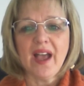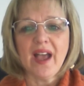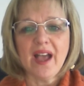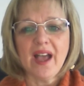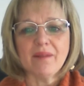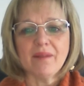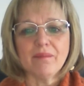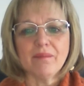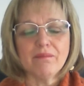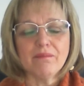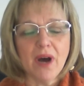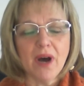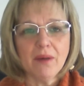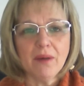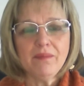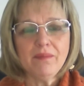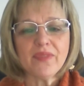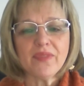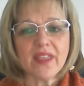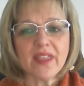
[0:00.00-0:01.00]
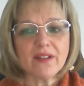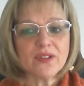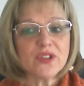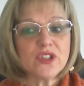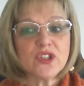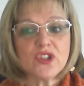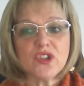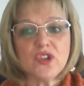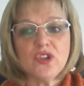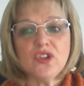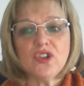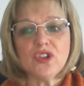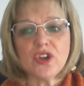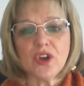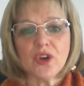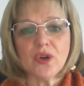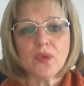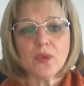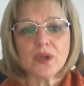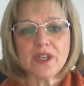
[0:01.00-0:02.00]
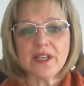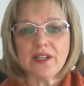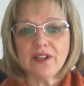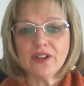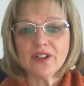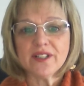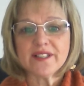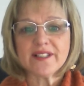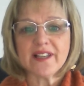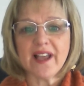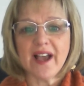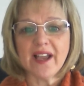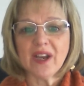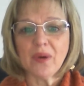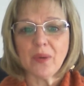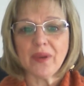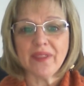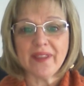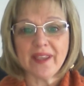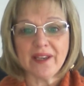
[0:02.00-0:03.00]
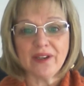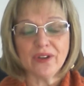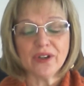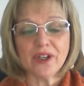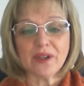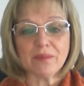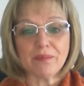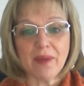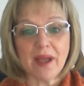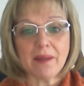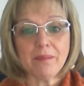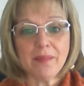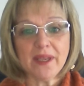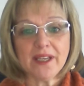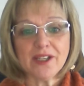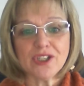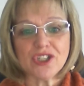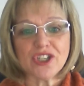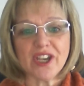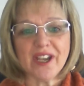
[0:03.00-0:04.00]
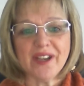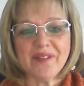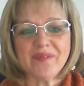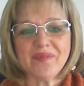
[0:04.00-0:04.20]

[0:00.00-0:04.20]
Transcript: um, Mum, they'll soon know what he looks like when they look at my picture.